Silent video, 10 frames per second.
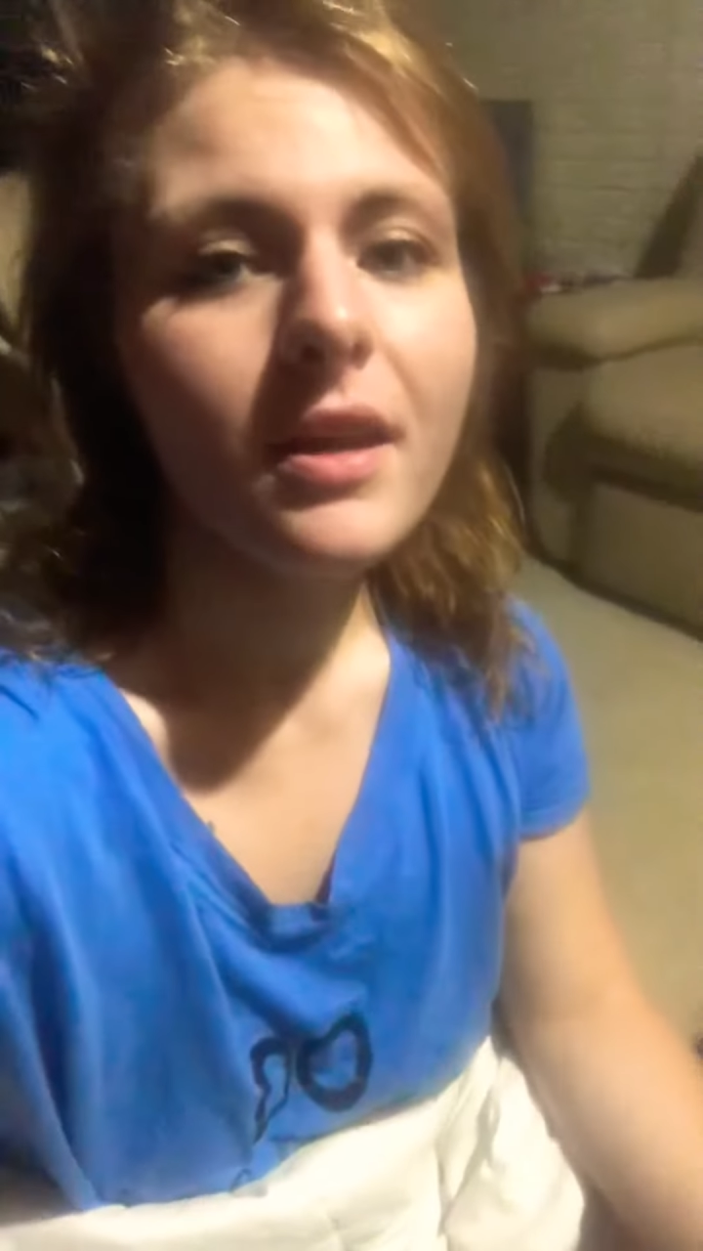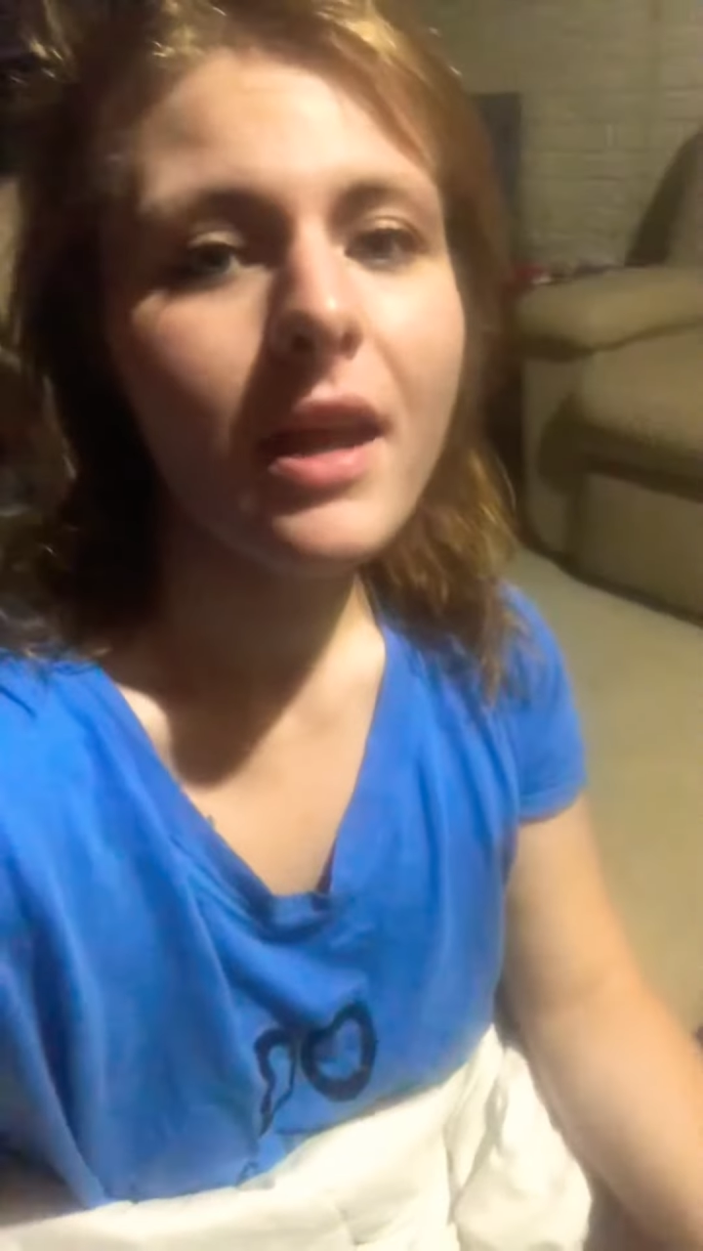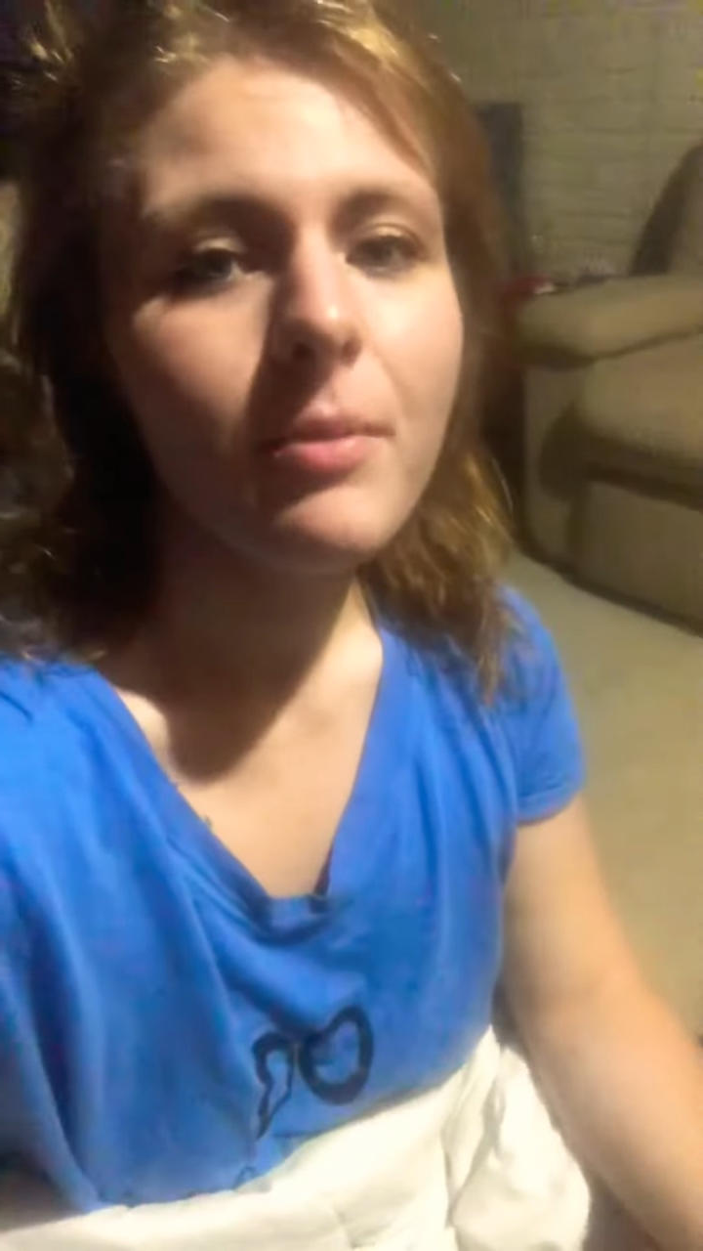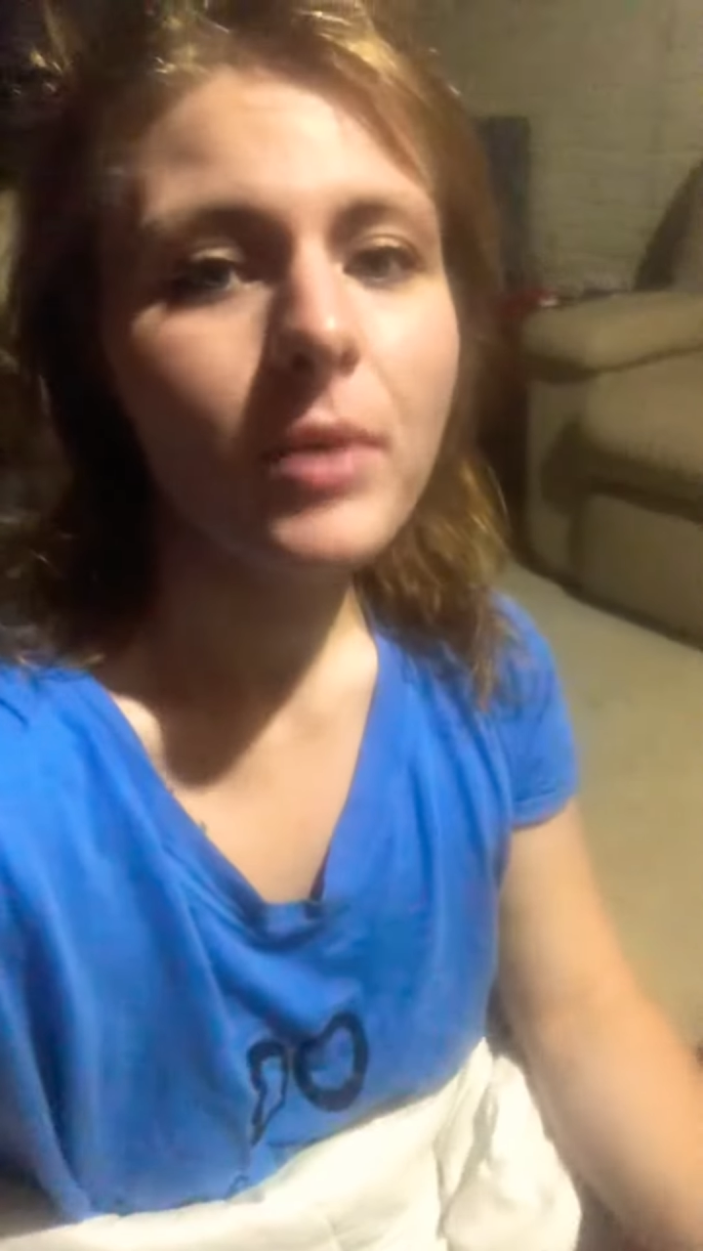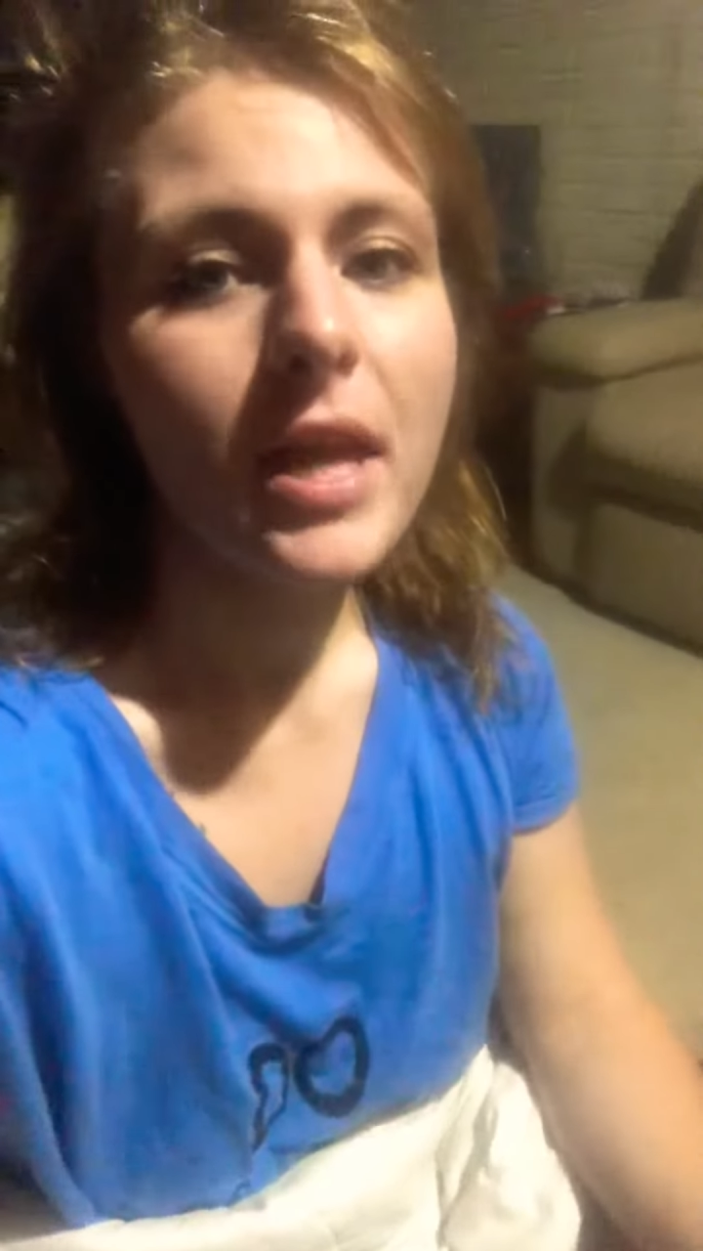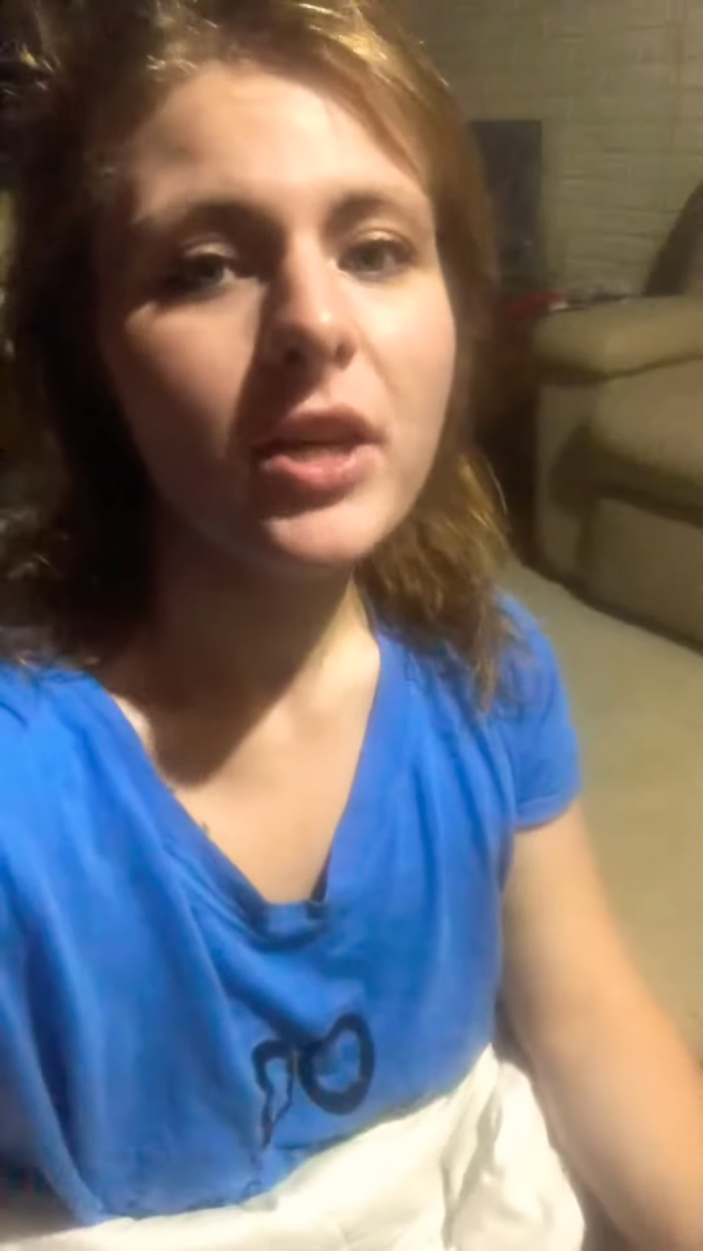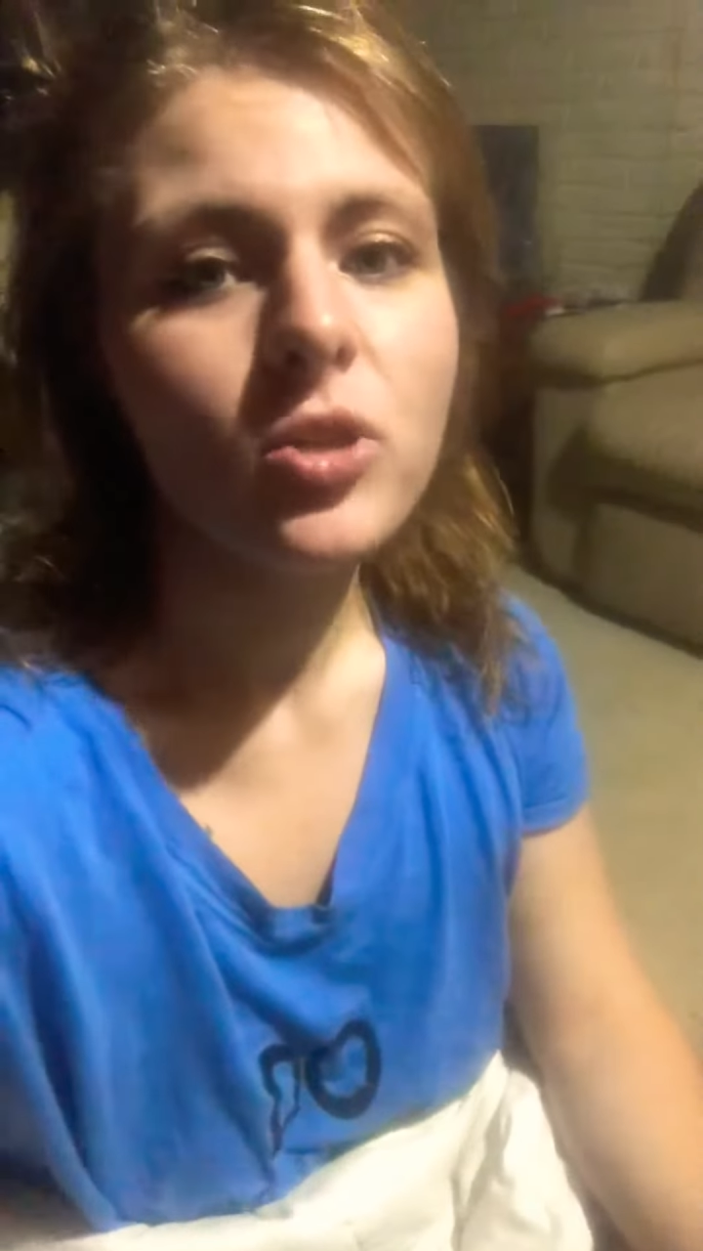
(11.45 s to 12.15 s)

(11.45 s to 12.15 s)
I am a